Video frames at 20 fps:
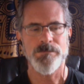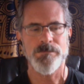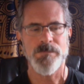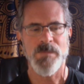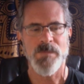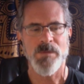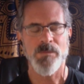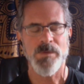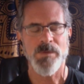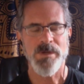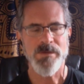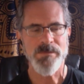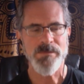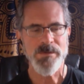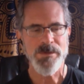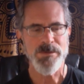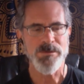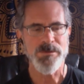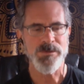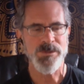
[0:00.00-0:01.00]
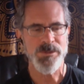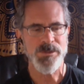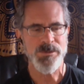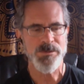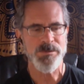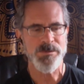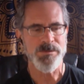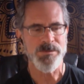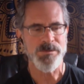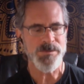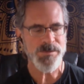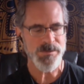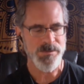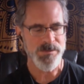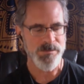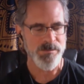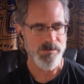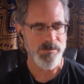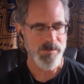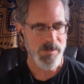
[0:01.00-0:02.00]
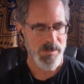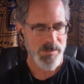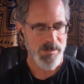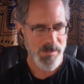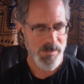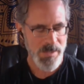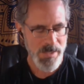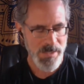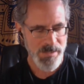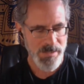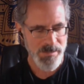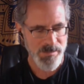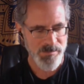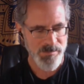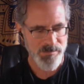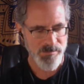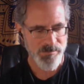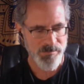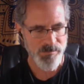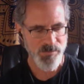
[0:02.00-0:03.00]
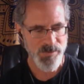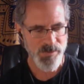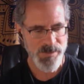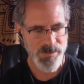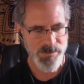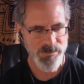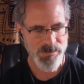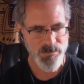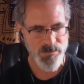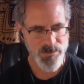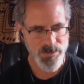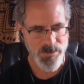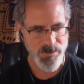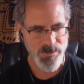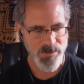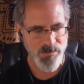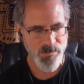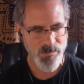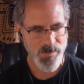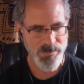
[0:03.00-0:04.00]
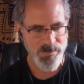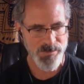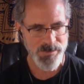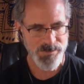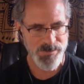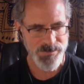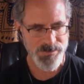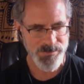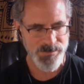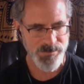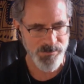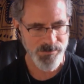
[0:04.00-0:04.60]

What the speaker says: Whatever you choose to guide and bring your awareness to,